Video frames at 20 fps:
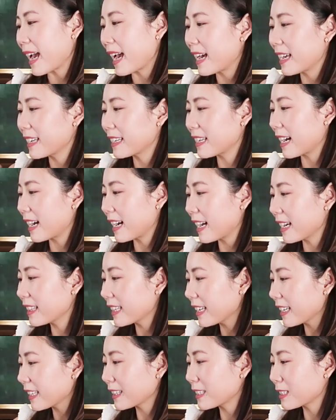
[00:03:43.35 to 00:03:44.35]
And I
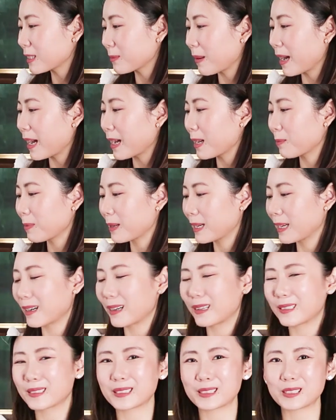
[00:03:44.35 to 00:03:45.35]
like this bag
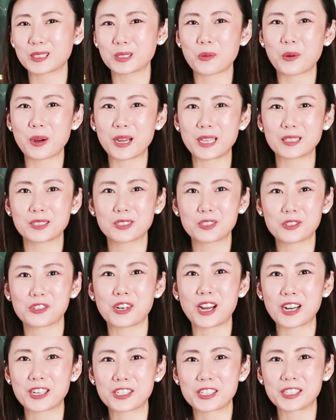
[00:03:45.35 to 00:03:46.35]
because it's quite
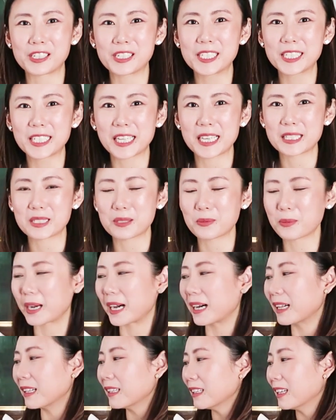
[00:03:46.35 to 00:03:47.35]
structured as
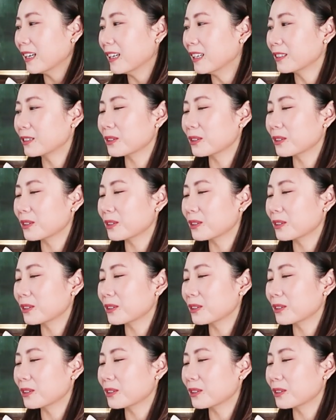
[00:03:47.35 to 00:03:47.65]
well.